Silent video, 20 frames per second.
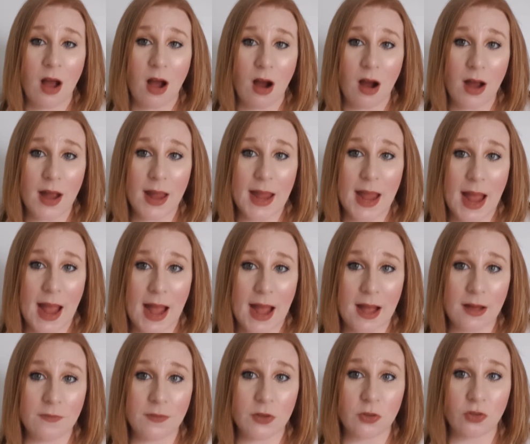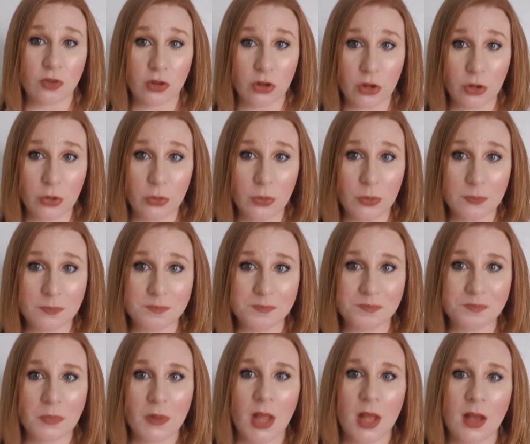I have 2.
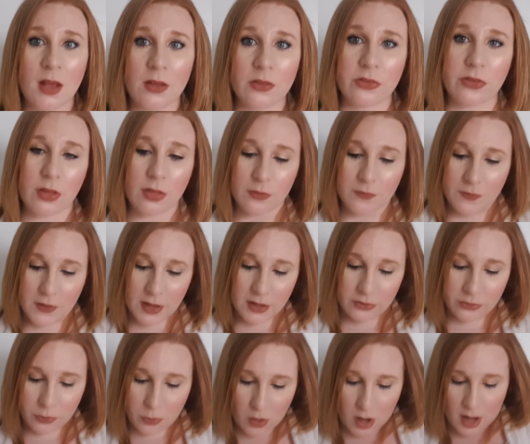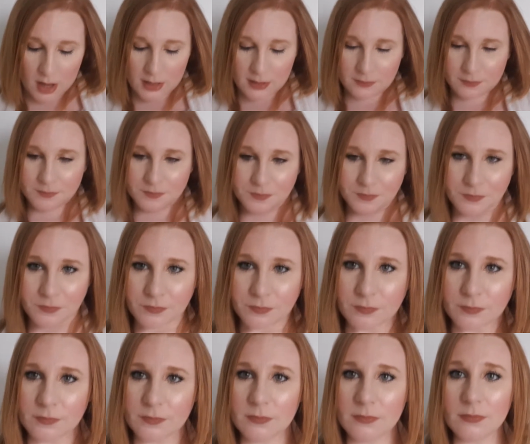So the first one
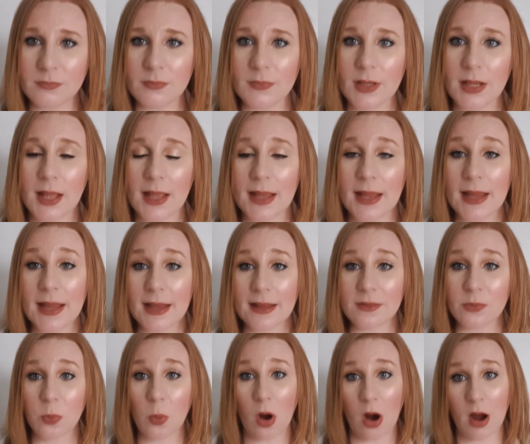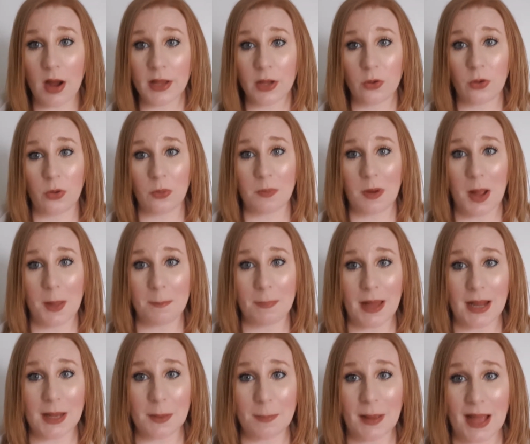is what I call my
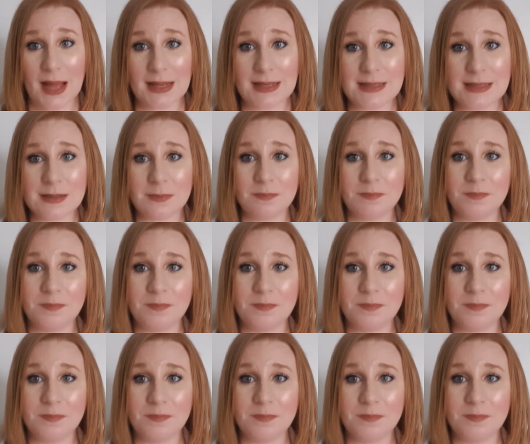belly band.